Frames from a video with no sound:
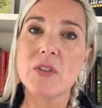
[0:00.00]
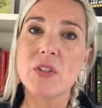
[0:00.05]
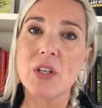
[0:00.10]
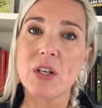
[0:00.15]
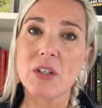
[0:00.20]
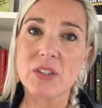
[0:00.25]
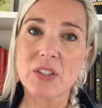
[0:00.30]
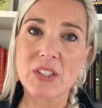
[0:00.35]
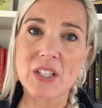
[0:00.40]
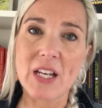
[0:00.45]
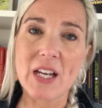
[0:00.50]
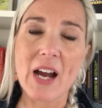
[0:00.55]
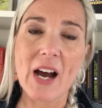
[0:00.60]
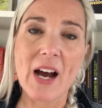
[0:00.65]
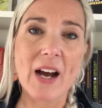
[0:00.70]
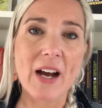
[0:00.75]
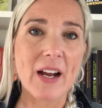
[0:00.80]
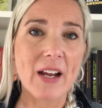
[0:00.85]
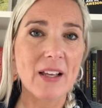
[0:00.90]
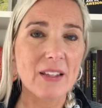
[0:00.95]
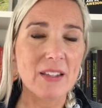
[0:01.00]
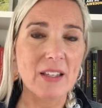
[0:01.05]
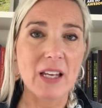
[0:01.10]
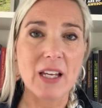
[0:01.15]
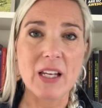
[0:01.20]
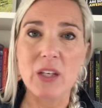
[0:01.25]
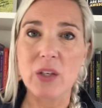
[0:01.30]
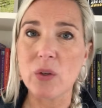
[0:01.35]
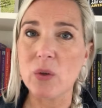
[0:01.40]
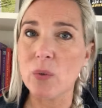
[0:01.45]
Just say hi,
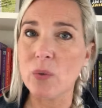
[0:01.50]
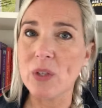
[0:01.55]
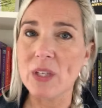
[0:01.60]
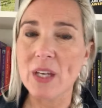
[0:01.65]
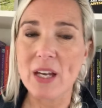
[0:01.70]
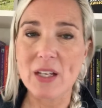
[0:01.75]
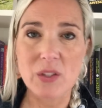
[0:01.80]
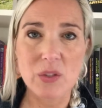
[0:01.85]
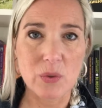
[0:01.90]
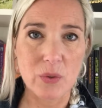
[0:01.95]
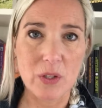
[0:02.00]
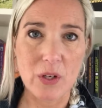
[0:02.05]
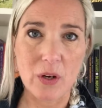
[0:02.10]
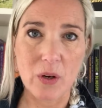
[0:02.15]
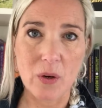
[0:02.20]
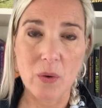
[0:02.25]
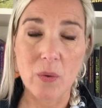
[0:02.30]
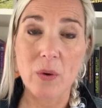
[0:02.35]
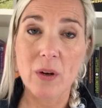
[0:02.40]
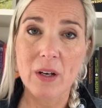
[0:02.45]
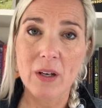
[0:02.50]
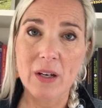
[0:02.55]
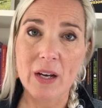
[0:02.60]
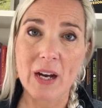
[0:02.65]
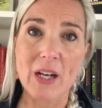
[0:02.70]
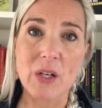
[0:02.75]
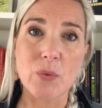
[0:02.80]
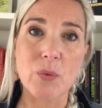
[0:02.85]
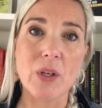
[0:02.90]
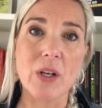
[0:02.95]
thank you, yes or no,
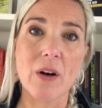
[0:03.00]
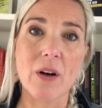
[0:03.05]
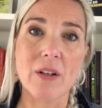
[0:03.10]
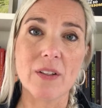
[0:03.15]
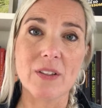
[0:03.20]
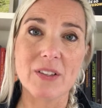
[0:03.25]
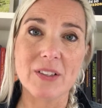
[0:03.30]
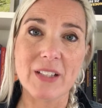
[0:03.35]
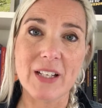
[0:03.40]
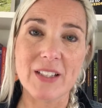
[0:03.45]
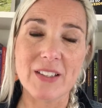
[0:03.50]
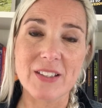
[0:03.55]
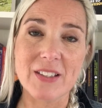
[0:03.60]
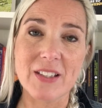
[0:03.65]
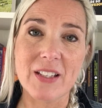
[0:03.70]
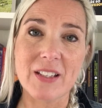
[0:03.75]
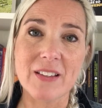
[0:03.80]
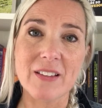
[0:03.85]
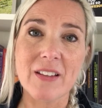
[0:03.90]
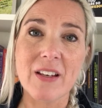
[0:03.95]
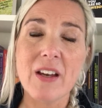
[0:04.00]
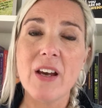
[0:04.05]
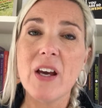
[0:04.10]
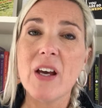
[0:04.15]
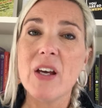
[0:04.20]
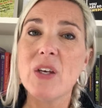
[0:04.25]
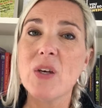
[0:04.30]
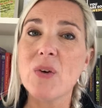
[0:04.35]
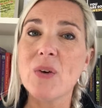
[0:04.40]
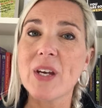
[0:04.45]
kind regards, that's it.
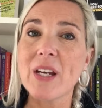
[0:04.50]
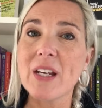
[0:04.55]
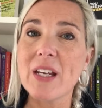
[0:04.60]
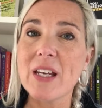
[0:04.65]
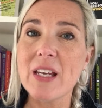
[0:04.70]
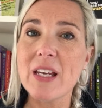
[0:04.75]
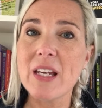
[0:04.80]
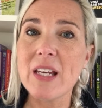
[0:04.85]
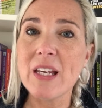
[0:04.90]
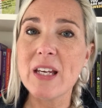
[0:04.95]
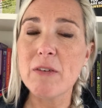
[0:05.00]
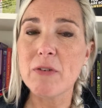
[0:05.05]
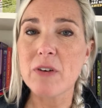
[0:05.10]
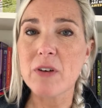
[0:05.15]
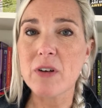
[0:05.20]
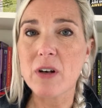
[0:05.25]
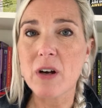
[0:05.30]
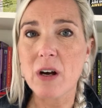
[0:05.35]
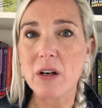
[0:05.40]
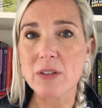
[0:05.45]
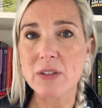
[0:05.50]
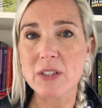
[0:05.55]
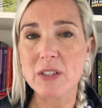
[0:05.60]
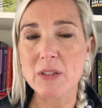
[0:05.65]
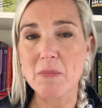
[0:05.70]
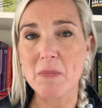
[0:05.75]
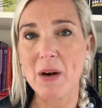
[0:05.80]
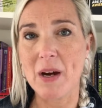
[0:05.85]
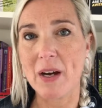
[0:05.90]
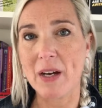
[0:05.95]
You can even
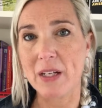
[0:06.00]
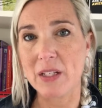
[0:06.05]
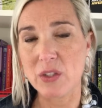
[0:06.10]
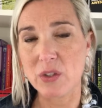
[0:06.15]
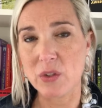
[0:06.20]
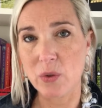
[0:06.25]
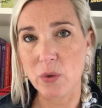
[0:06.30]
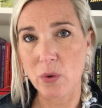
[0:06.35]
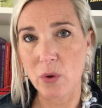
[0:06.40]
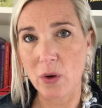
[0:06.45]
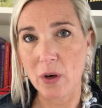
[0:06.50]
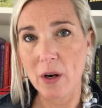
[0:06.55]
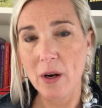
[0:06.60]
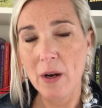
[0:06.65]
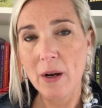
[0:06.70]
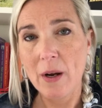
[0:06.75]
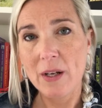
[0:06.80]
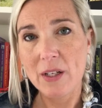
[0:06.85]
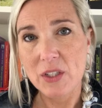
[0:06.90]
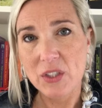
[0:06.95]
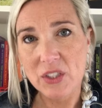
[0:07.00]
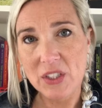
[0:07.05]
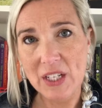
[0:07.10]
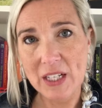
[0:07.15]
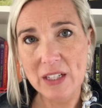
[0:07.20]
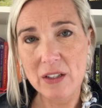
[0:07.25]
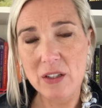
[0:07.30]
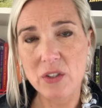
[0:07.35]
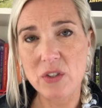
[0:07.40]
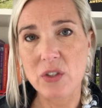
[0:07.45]
customize your
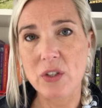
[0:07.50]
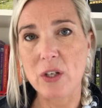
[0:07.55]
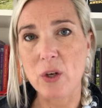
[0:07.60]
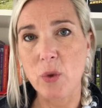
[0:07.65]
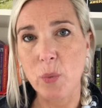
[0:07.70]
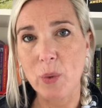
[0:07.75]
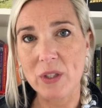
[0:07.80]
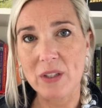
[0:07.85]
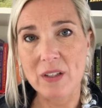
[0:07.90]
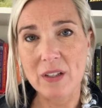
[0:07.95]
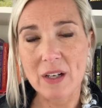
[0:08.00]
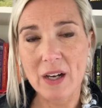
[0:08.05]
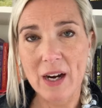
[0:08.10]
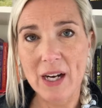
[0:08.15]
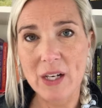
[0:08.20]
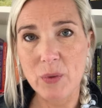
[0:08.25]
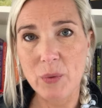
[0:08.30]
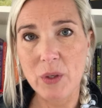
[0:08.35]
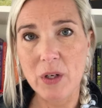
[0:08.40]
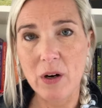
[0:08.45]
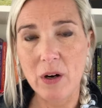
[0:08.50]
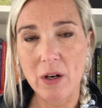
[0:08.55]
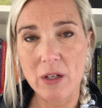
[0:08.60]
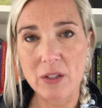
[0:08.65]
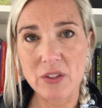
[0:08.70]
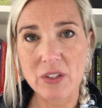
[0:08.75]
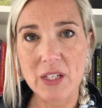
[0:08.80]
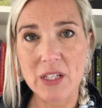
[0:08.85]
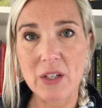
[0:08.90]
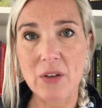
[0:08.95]
signature with the kind
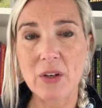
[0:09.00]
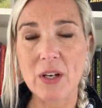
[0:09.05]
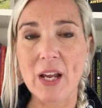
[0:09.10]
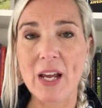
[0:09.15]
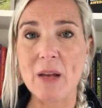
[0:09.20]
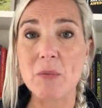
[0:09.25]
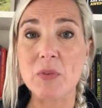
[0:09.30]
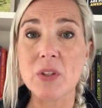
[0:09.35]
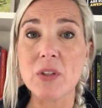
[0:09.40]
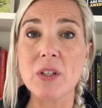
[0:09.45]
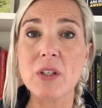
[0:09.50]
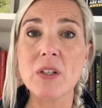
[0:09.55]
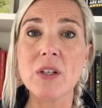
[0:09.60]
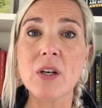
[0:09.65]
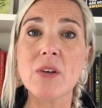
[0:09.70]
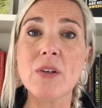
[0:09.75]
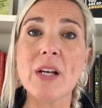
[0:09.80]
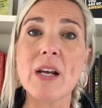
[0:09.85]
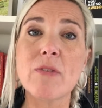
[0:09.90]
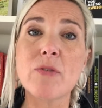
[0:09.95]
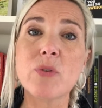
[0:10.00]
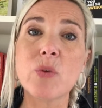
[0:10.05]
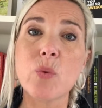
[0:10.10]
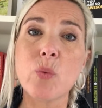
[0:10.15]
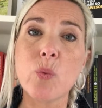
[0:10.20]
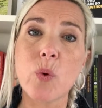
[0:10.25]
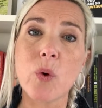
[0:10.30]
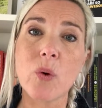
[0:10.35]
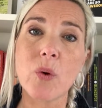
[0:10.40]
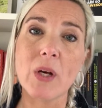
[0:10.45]
regards and your name, so you don't have to
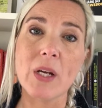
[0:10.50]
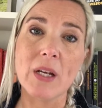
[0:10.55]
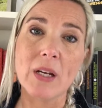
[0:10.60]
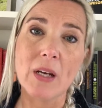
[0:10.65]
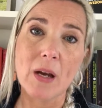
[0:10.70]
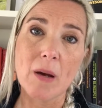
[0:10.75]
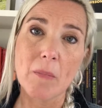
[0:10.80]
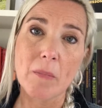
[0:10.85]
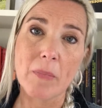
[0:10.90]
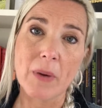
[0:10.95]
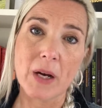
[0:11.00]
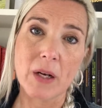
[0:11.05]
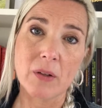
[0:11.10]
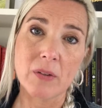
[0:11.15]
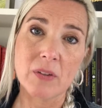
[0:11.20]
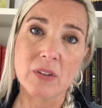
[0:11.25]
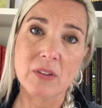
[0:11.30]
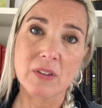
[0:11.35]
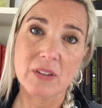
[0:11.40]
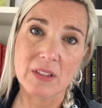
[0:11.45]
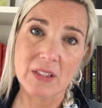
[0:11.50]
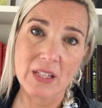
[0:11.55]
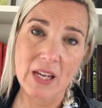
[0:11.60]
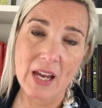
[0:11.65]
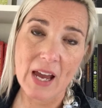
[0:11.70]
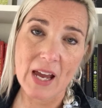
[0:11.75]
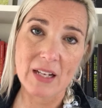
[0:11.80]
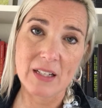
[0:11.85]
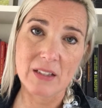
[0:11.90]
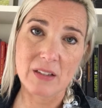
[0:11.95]
worry about the
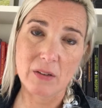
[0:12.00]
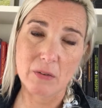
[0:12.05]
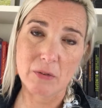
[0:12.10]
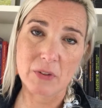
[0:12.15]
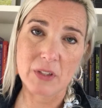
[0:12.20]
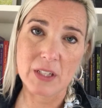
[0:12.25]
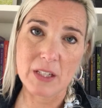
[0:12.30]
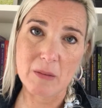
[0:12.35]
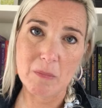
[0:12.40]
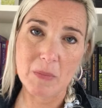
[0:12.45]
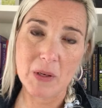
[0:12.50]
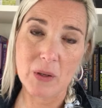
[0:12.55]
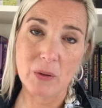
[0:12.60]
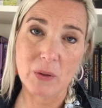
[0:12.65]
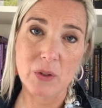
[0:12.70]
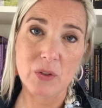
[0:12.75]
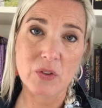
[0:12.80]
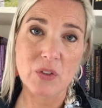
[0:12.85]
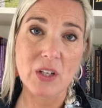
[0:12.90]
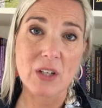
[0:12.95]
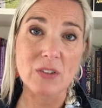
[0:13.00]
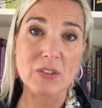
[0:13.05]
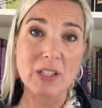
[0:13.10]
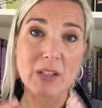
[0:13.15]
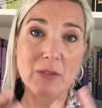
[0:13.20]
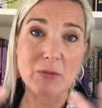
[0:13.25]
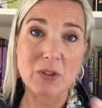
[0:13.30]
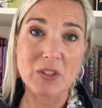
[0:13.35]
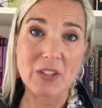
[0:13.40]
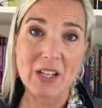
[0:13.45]
end of the email. You just
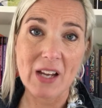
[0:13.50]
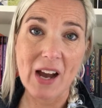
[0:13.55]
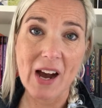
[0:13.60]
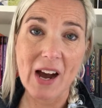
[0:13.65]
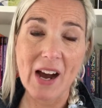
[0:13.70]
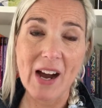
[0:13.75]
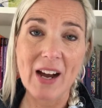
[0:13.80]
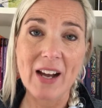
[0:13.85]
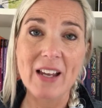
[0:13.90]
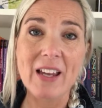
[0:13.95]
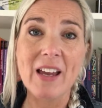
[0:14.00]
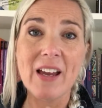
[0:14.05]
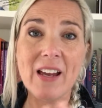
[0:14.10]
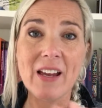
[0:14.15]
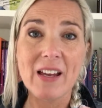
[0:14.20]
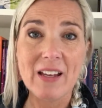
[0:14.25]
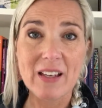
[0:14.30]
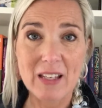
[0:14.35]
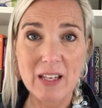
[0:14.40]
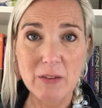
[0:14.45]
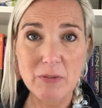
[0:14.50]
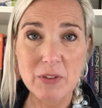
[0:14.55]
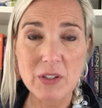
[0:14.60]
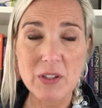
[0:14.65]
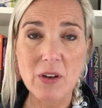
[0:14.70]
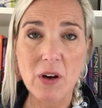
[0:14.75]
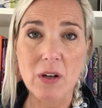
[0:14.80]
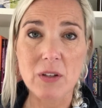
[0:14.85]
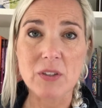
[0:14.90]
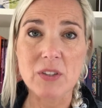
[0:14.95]
have to say hi, give
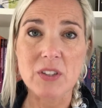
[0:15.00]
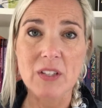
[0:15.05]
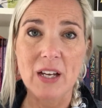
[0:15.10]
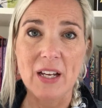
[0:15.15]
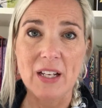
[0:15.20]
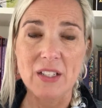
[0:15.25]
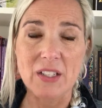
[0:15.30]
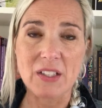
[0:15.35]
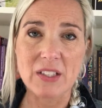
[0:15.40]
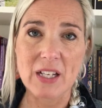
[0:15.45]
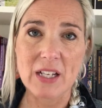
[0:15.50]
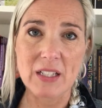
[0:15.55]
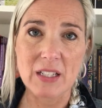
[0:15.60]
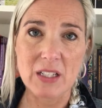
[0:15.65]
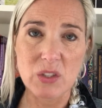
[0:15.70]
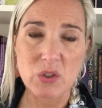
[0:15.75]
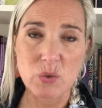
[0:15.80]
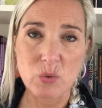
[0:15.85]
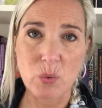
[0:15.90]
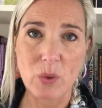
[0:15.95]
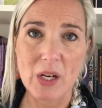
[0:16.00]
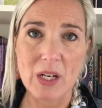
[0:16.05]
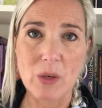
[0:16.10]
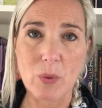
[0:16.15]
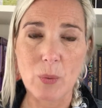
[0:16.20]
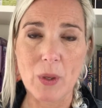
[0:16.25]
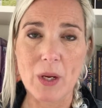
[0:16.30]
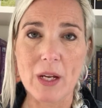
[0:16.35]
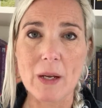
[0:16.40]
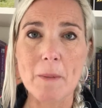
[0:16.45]
the answer and send it straight
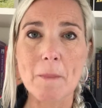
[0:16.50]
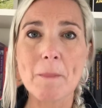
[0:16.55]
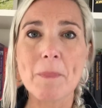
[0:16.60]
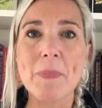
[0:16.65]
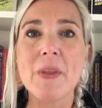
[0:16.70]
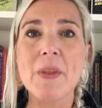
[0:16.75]
away.